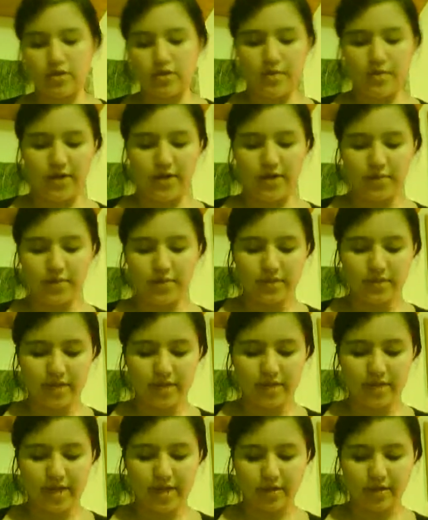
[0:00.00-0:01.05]
your makeup
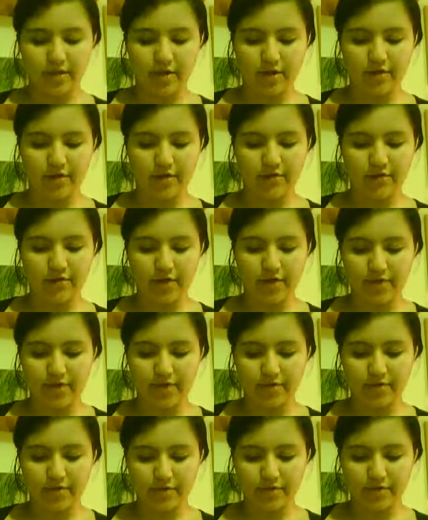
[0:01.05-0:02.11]
stays on
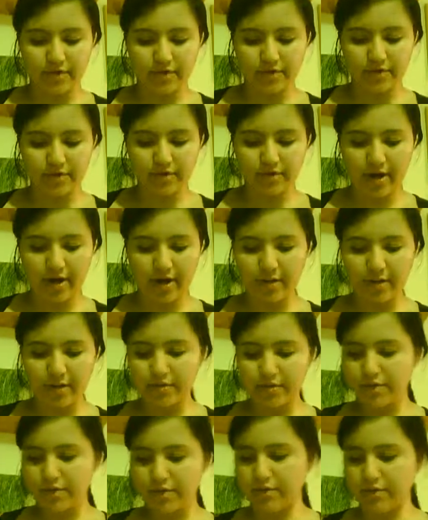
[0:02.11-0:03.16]
forever with this
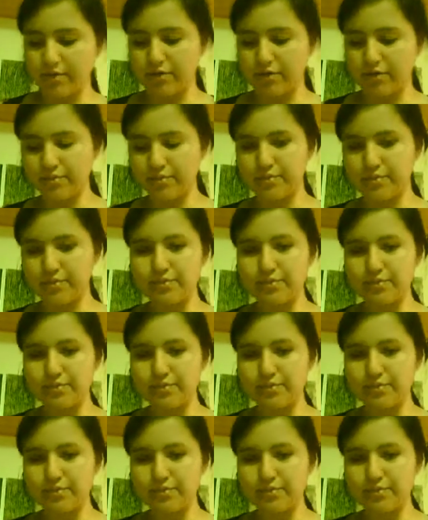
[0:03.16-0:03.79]
crap. So,